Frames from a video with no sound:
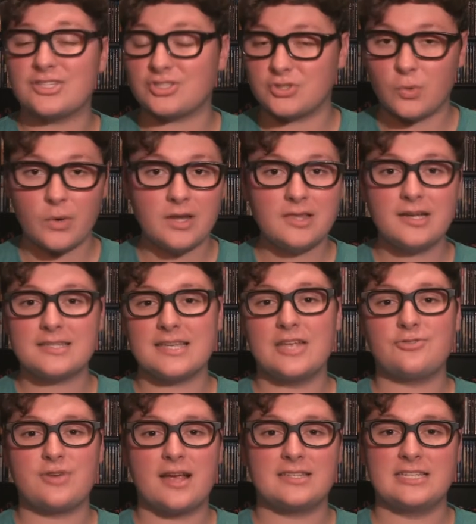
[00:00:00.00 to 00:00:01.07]
The story looks
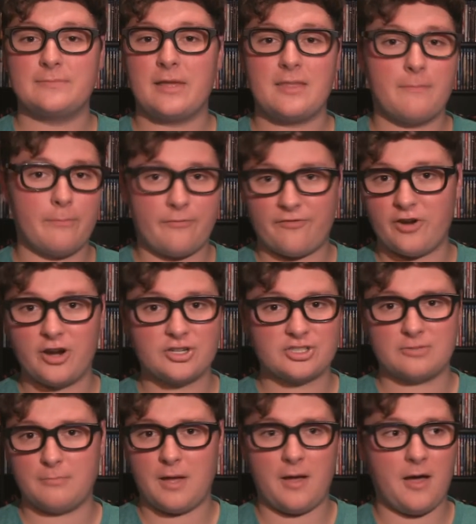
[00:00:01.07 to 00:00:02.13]
interesting about the
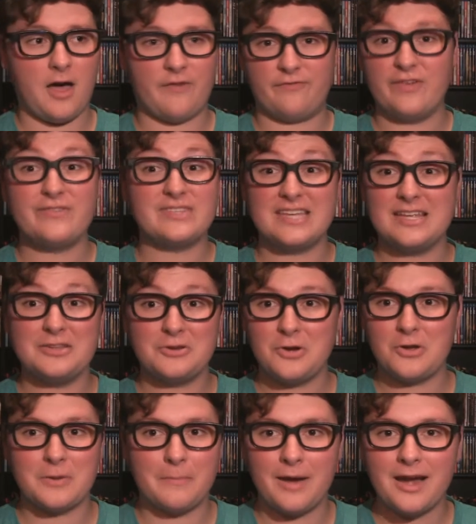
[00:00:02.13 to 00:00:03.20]
first
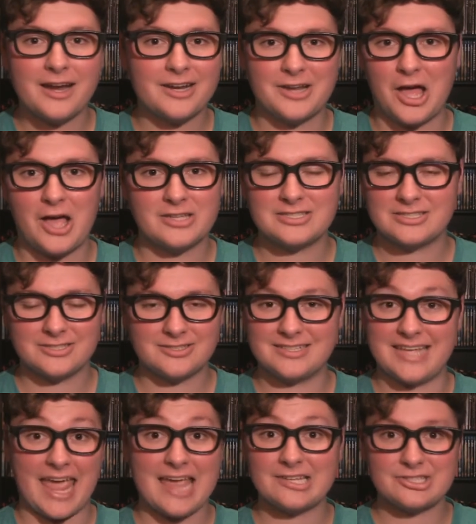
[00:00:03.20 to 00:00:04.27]
15-year-old American
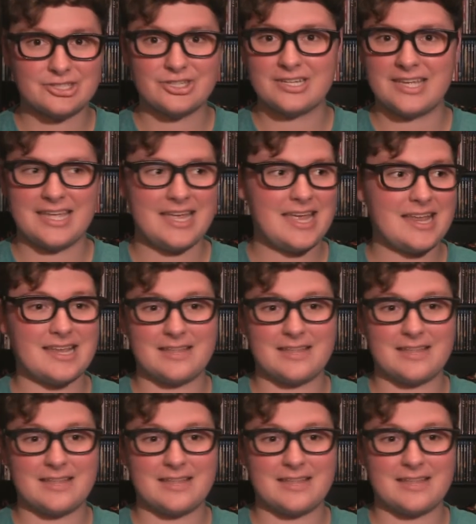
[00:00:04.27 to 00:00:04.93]
hustler gangster kid